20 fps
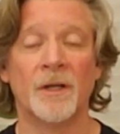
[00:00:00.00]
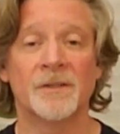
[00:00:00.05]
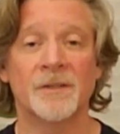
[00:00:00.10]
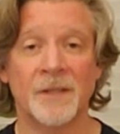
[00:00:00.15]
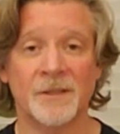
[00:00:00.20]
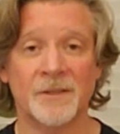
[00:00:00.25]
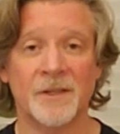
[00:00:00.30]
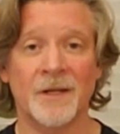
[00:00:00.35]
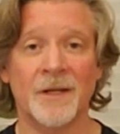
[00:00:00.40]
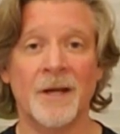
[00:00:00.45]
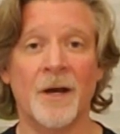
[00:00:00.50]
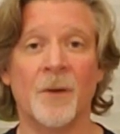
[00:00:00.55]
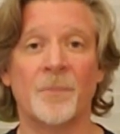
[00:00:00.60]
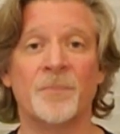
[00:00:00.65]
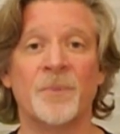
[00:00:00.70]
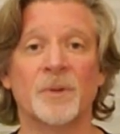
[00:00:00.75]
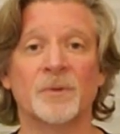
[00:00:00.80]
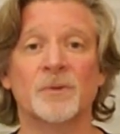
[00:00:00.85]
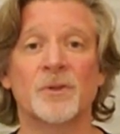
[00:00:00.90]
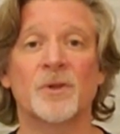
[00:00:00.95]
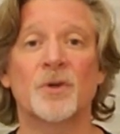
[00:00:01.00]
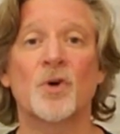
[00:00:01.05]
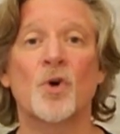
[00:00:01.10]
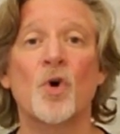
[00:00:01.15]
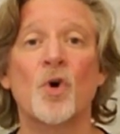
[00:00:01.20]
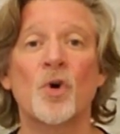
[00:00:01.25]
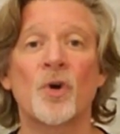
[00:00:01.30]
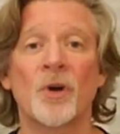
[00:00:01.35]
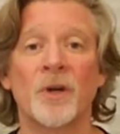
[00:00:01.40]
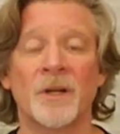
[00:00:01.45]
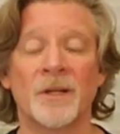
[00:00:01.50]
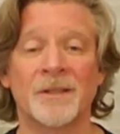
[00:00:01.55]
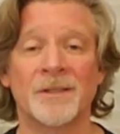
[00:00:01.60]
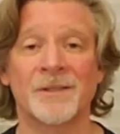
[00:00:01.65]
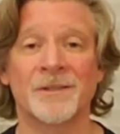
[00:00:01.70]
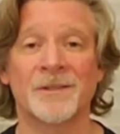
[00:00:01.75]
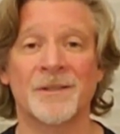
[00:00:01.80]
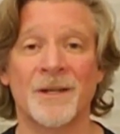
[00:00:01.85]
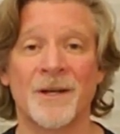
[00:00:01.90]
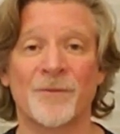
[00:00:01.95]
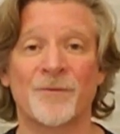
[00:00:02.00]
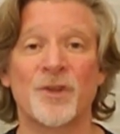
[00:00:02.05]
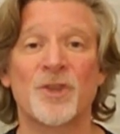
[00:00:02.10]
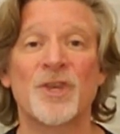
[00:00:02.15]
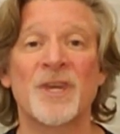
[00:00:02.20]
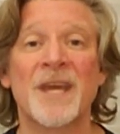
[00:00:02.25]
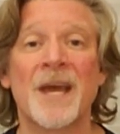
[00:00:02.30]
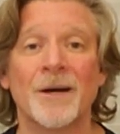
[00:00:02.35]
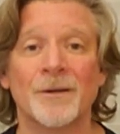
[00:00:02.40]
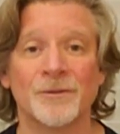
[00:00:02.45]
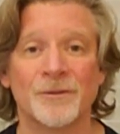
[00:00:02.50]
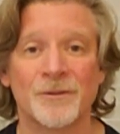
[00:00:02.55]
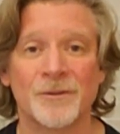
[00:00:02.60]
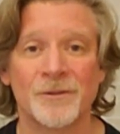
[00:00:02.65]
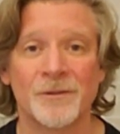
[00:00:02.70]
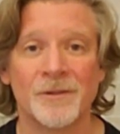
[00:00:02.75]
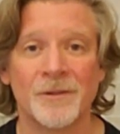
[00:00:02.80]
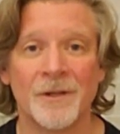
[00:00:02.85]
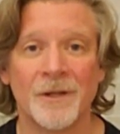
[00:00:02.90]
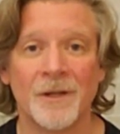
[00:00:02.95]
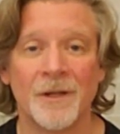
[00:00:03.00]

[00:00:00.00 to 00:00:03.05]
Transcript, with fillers: So that's gonna help build your core in addition to everything else.